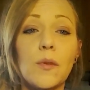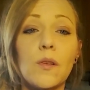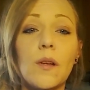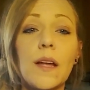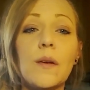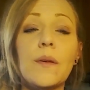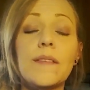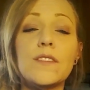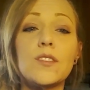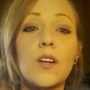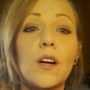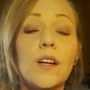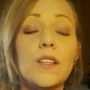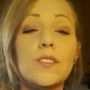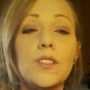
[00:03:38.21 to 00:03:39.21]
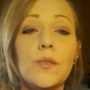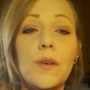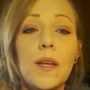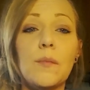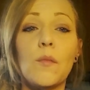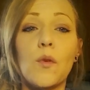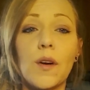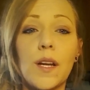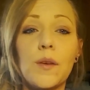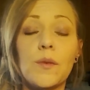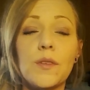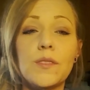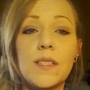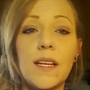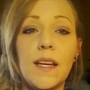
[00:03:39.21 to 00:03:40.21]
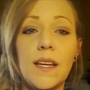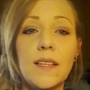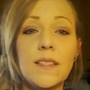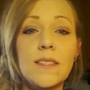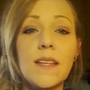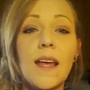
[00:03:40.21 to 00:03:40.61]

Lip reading: Like we've started doing morning routines,